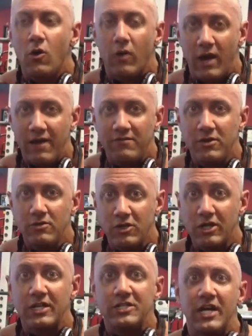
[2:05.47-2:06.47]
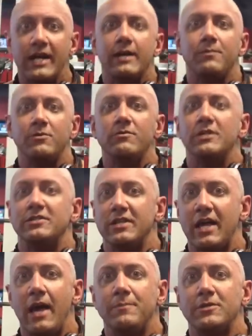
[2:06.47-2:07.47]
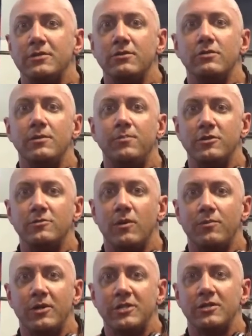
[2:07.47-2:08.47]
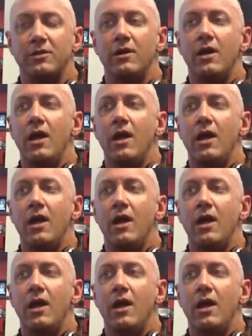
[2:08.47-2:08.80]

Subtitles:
or heavier, you're gonna jack up your wrist. It absolutely puts more pressure